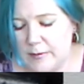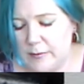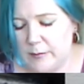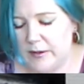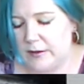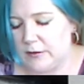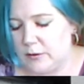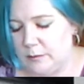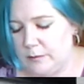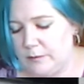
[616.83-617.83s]
Maybe they'll make like
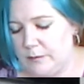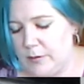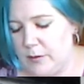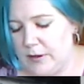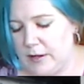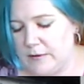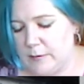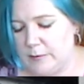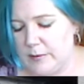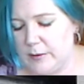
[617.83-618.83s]
little polka dots.
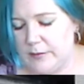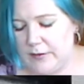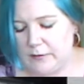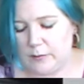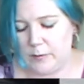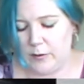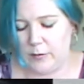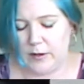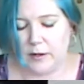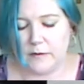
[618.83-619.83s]
I'm a bit obsessed with
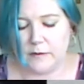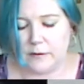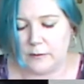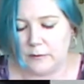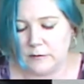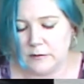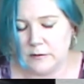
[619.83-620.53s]
polka dots, so